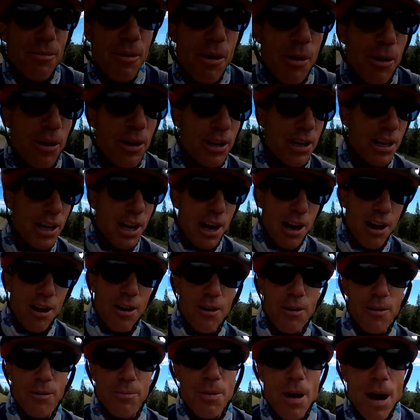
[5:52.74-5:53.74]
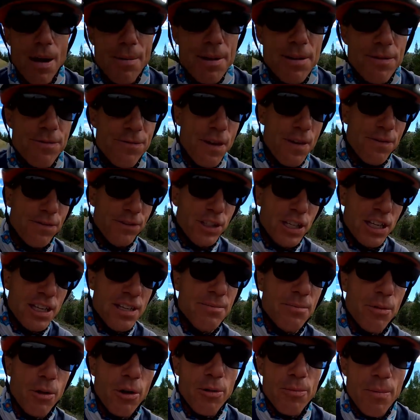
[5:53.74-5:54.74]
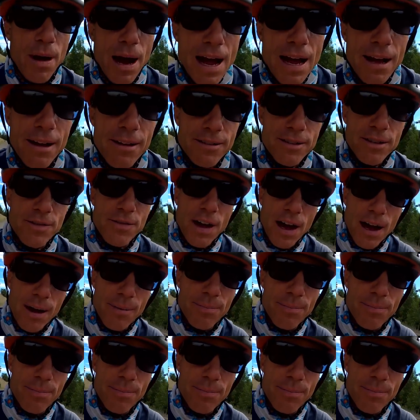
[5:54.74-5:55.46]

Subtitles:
more to go, probably 15 more miles of